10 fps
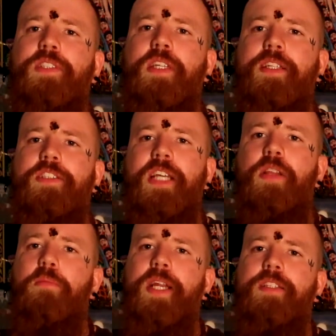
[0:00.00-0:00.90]
can
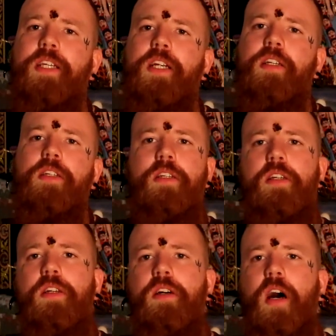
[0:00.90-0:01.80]
celebrate their
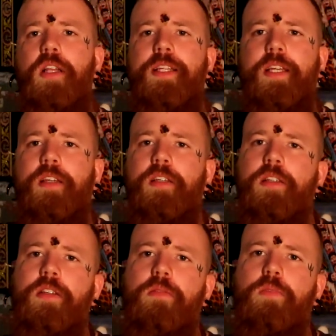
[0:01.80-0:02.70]
holiday
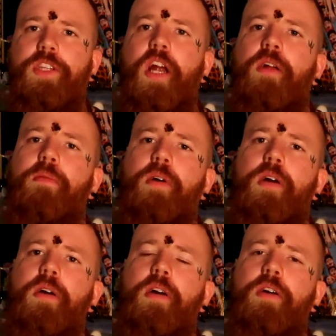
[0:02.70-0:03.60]
with our
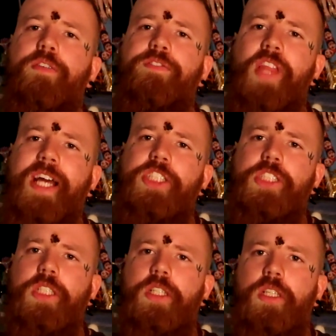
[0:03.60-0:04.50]

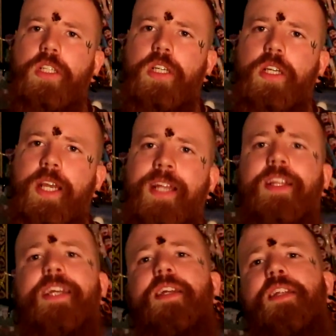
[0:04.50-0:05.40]
flesh? And
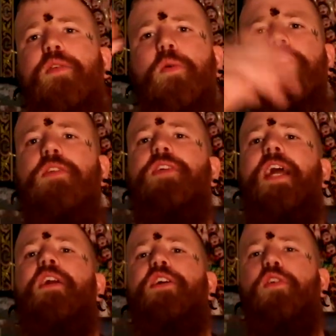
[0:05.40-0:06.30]
like in the words of
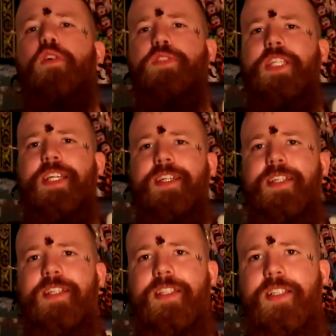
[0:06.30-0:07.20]
Gary Yourofsky,
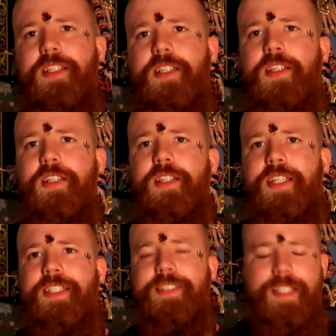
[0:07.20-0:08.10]

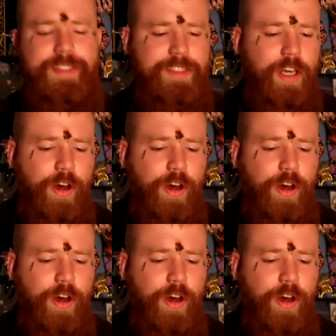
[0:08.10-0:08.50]
he says,